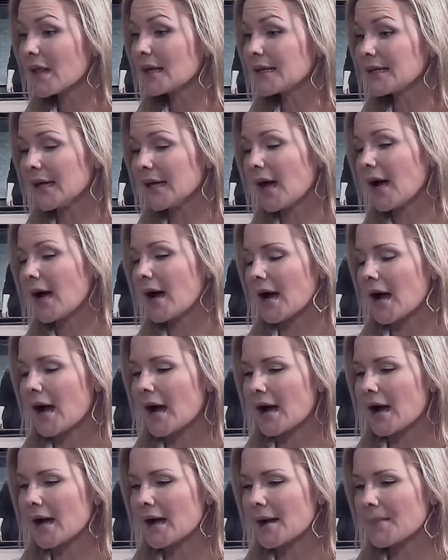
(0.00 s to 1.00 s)

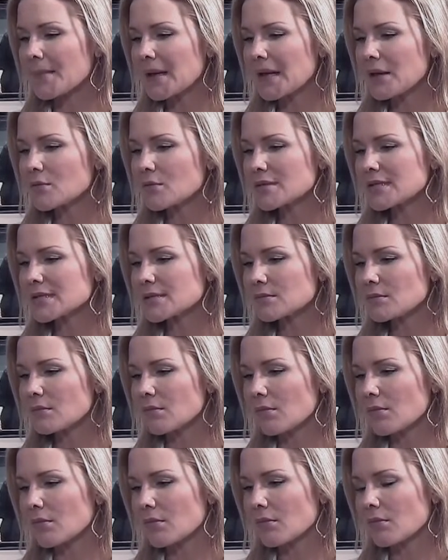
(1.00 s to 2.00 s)
Yeah. It was.
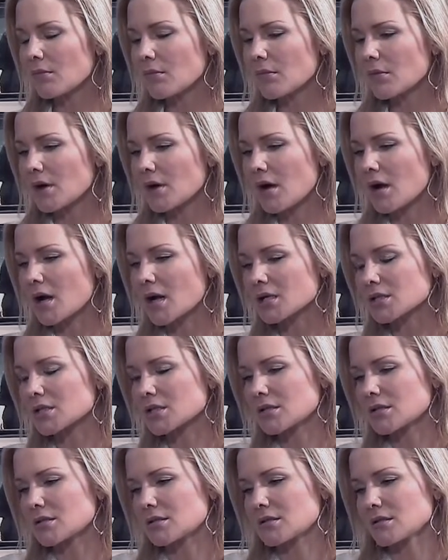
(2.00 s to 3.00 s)
Gosh,
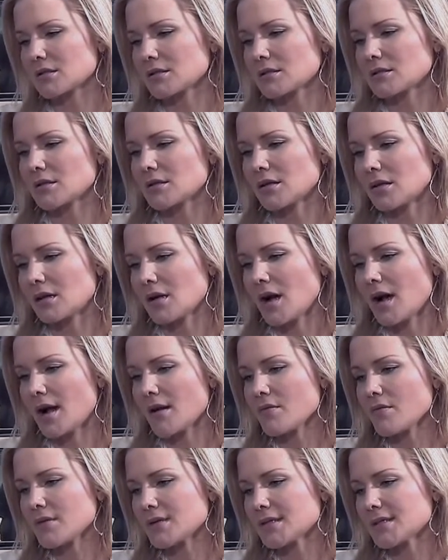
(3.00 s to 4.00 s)
I
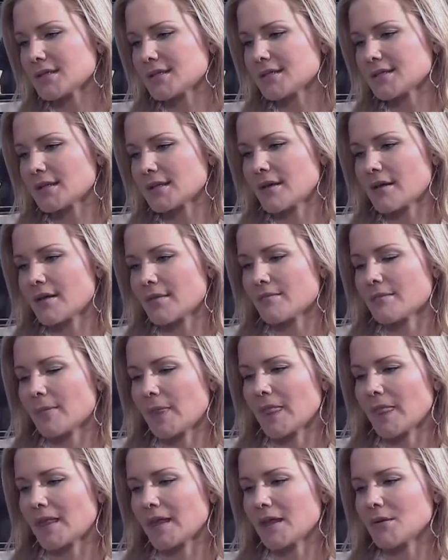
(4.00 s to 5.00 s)
was.
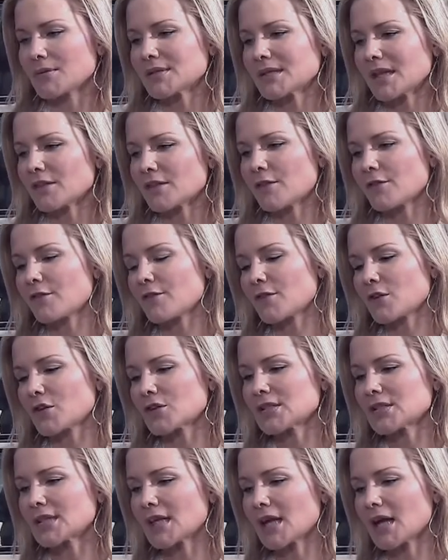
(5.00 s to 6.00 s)
It was like the
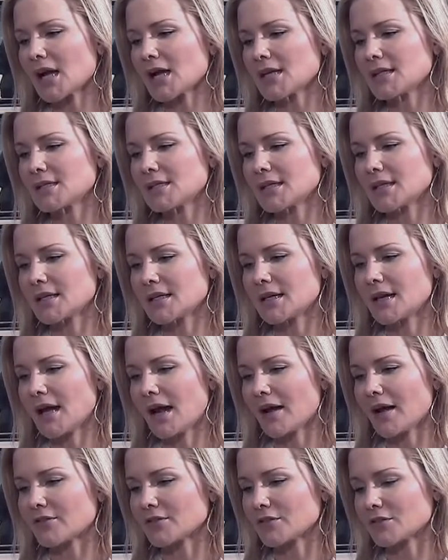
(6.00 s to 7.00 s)
first thing I did
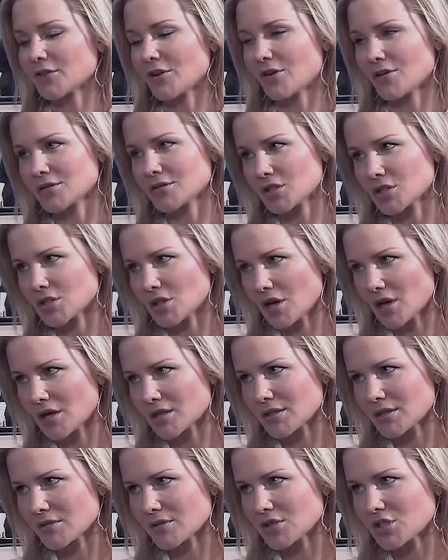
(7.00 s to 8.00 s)
after Charles in Charge.
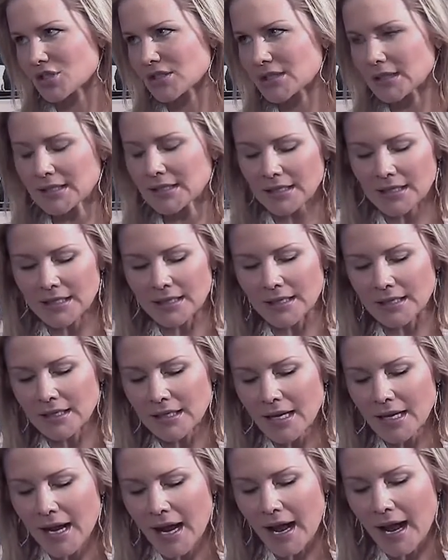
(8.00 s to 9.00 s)
I was just a kid,
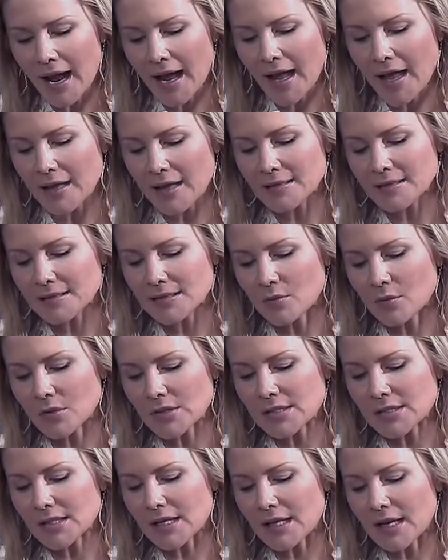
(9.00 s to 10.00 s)
and someone
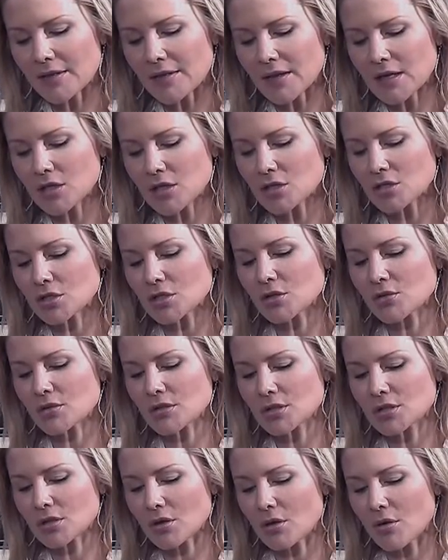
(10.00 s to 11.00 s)
said, "I think you should do a
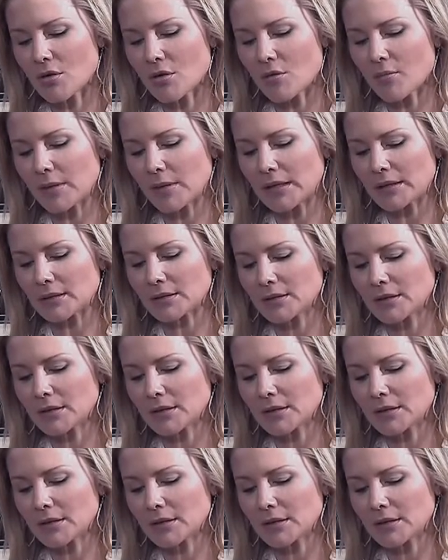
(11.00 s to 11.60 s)
soap." And